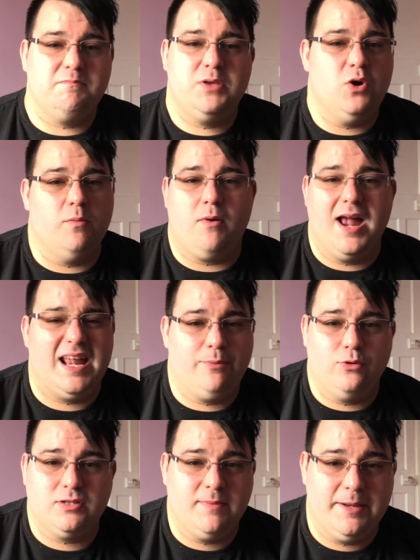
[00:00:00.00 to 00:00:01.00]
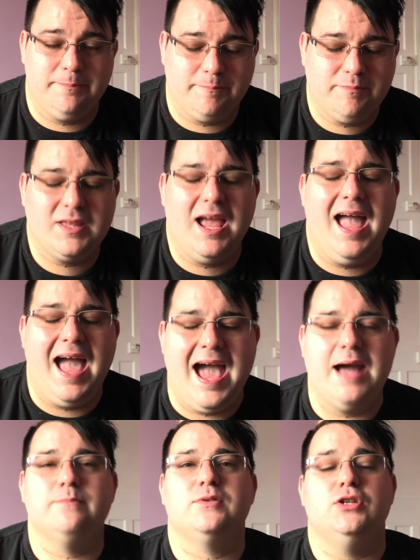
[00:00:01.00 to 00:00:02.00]
Pure pineapple to me.
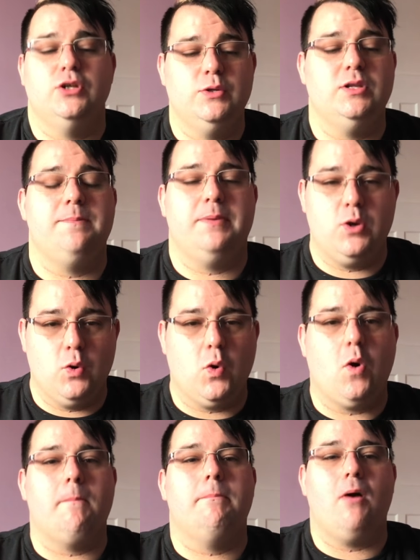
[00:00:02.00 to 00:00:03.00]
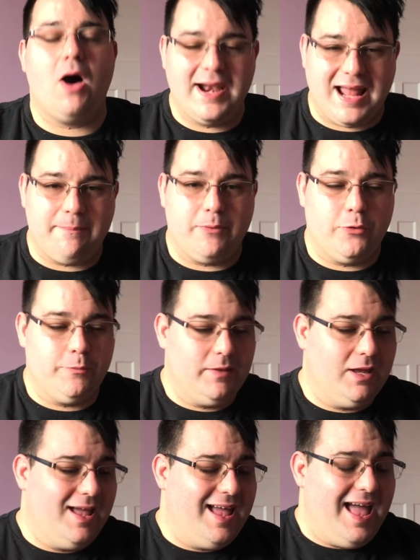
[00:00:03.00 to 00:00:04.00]
Absolutely pure pineapple.
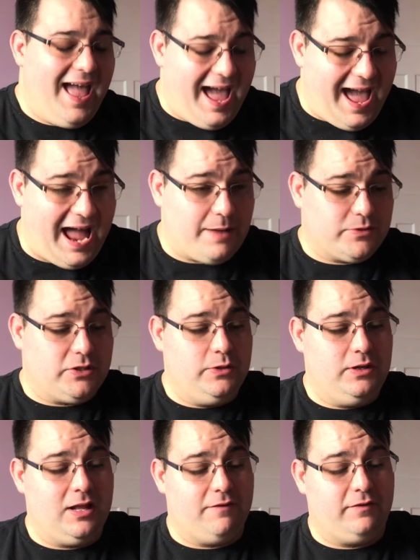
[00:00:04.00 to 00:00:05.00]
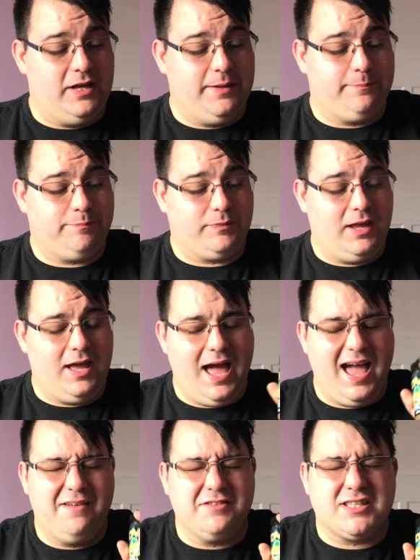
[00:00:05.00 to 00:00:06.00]
Absolutely lovely.
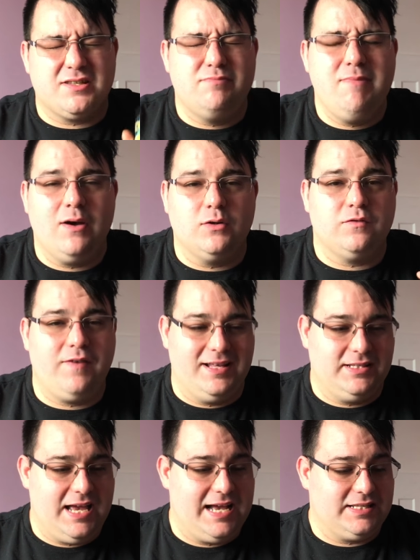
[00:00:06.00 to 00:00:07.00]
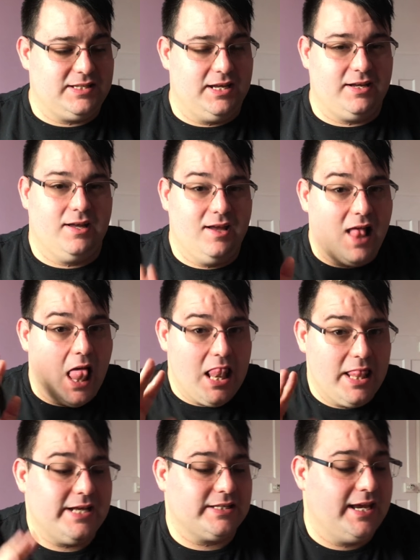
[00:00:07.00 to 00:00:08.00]
Smells fantastic.
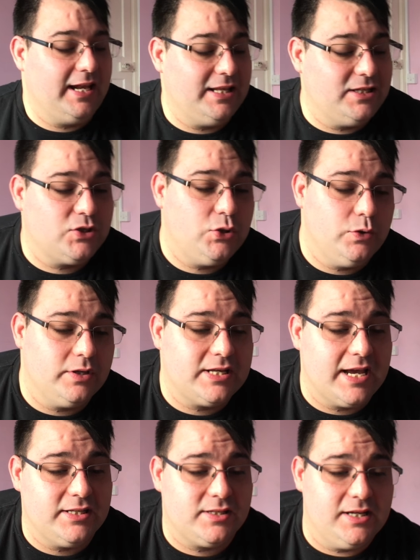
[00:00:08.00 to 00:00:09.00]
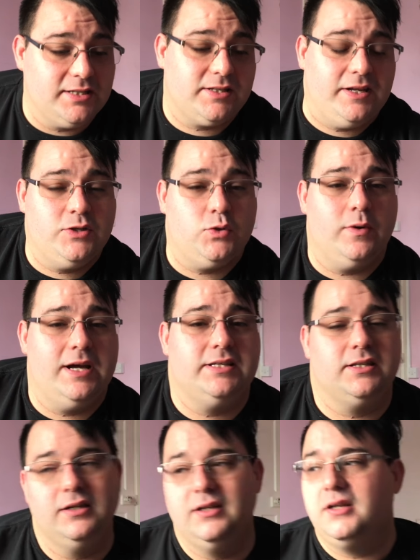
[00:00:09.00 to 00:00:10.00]
Let's get into the taste test. As
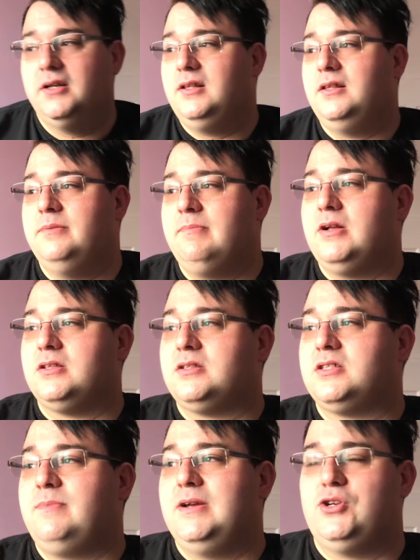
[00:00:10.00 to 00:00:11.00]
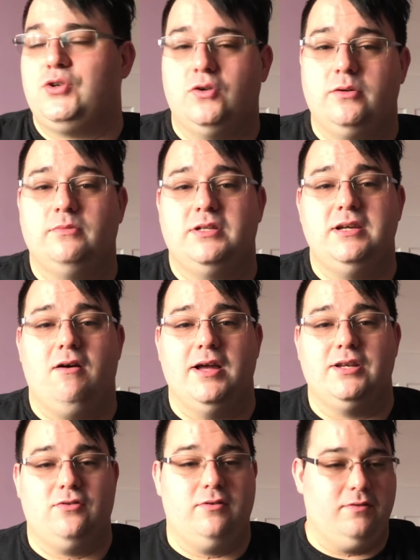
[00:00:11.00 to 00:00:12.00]
always, a bit to make sure I'm
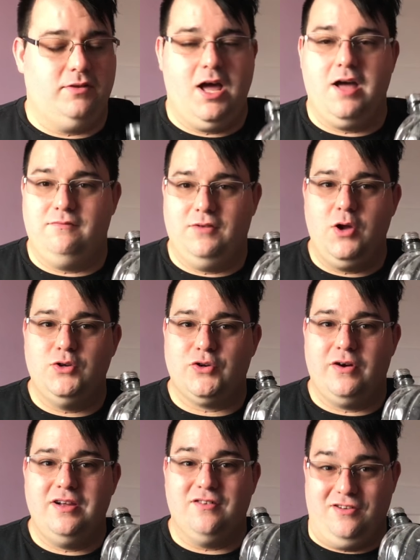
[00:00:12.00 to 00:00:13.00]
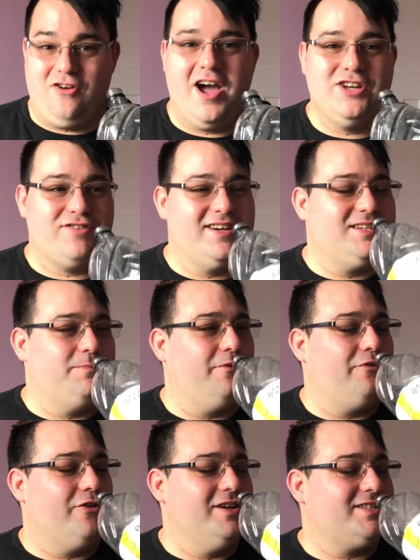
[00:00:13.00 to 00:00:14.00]
hydrated
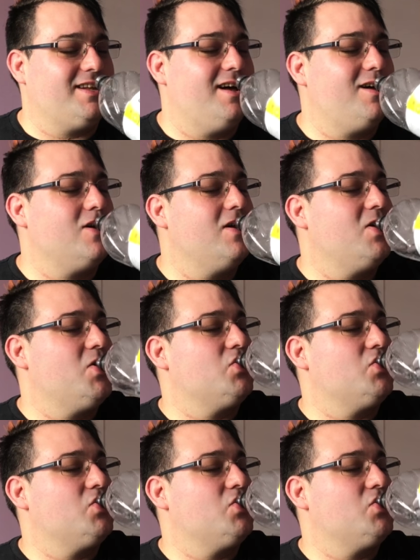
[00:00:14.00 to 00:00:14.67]
before I start.